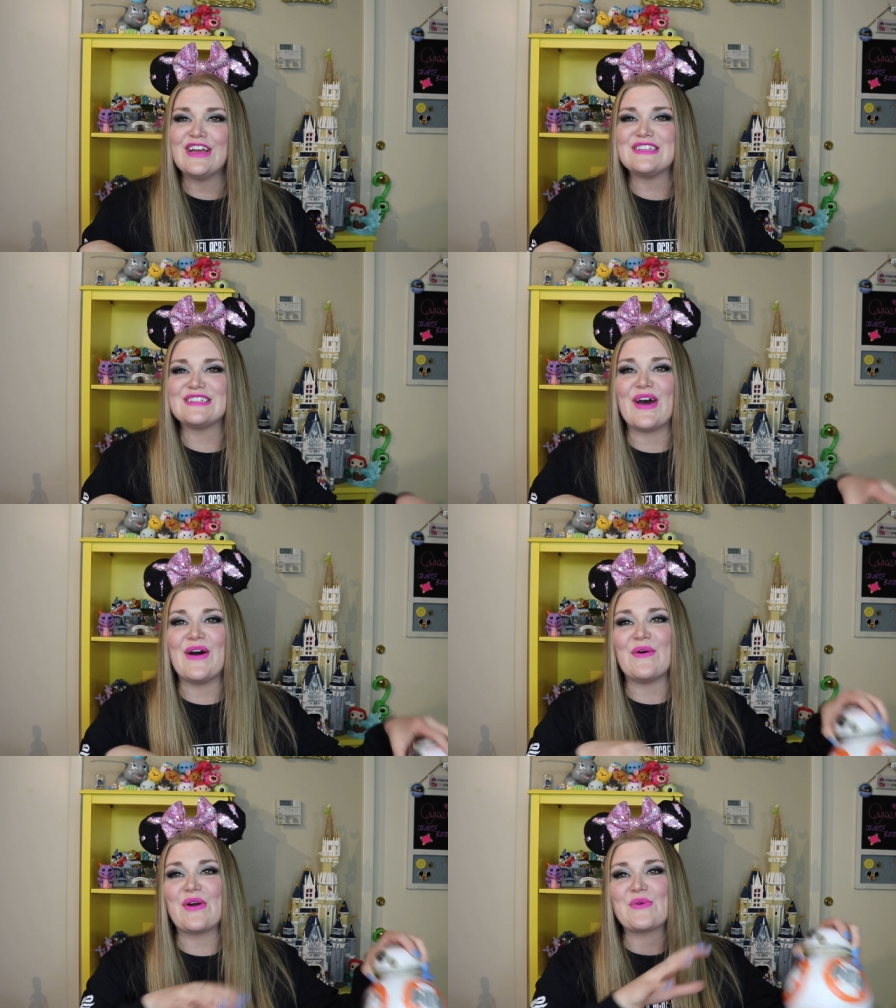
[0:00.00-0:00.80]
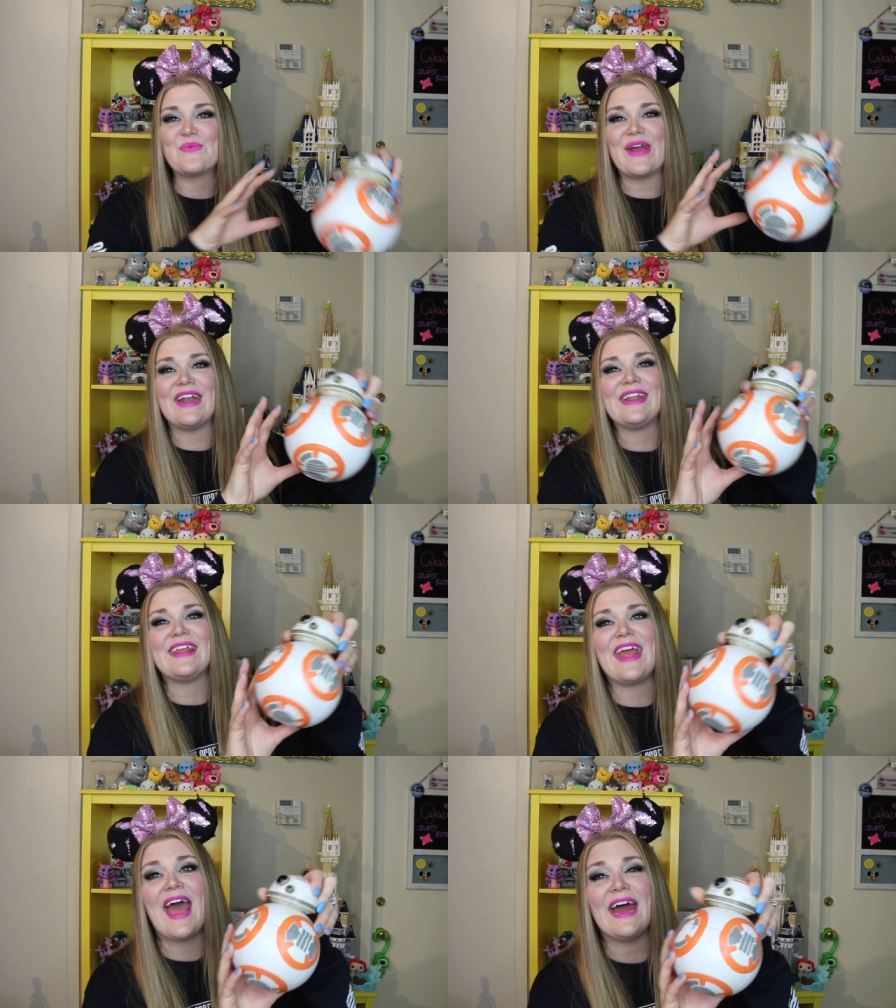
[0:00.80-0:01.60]
So when
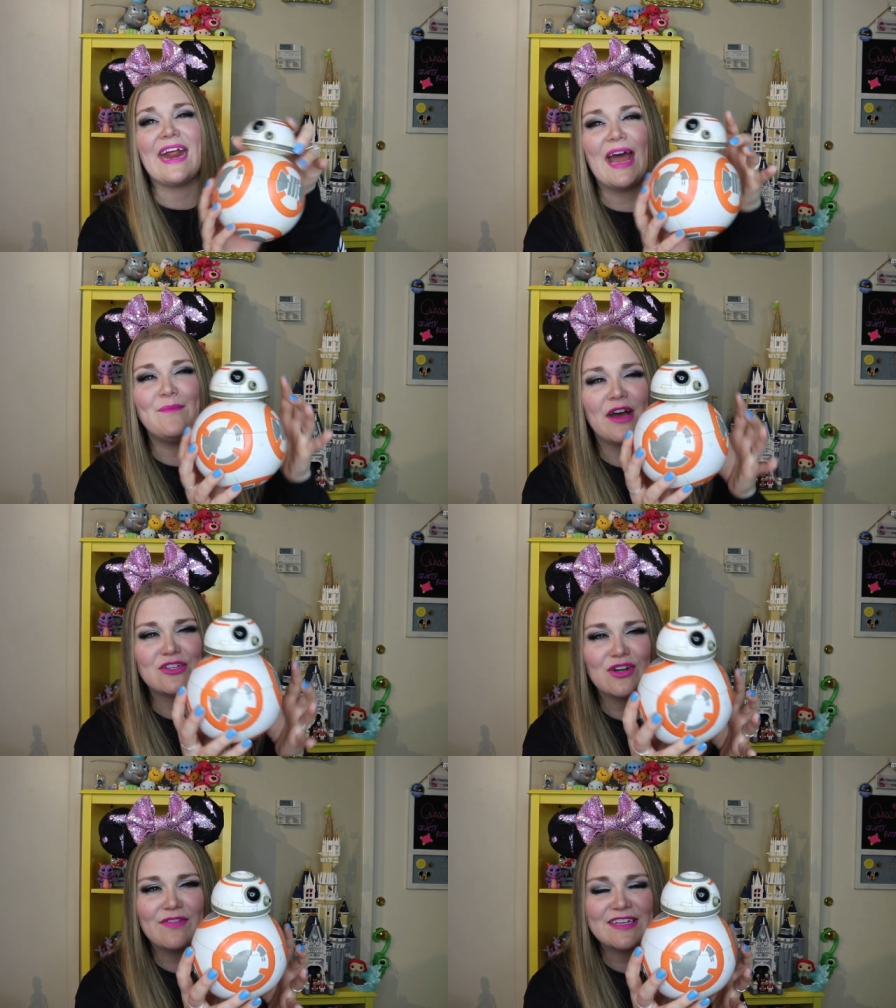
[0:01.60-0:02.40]
they had it, I'm not sure